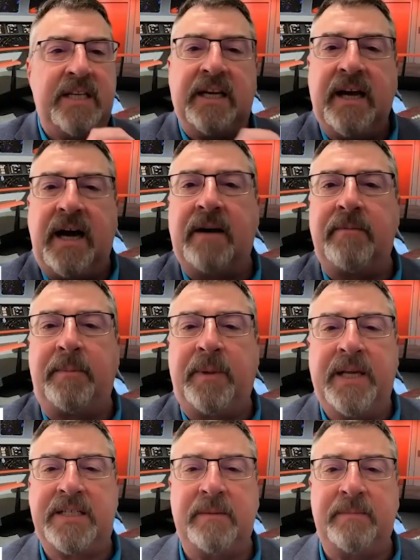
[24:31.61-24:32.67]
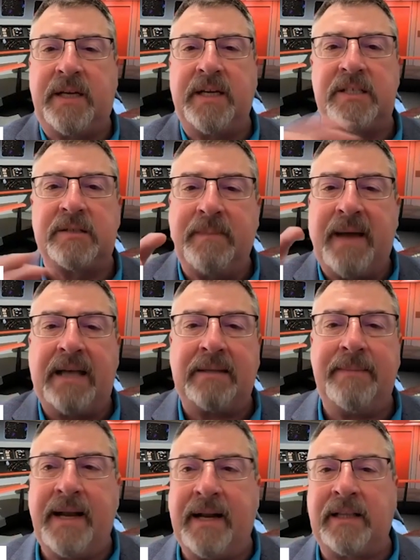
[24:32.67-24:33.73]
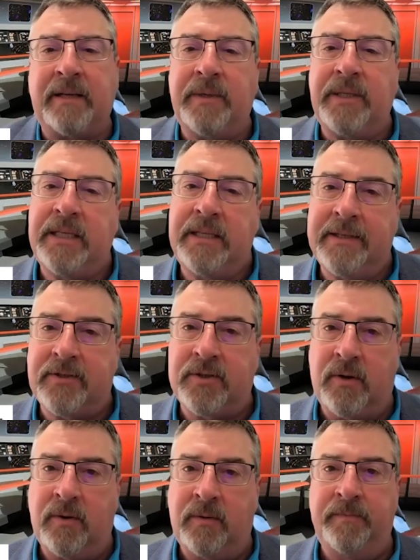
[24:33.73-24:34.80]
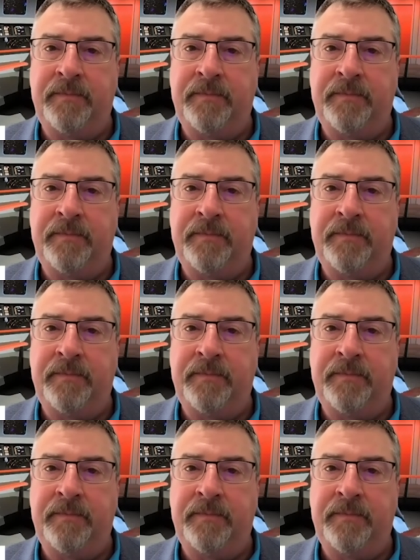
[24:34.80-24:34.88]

you got to replace it because it's mathematically within the zone?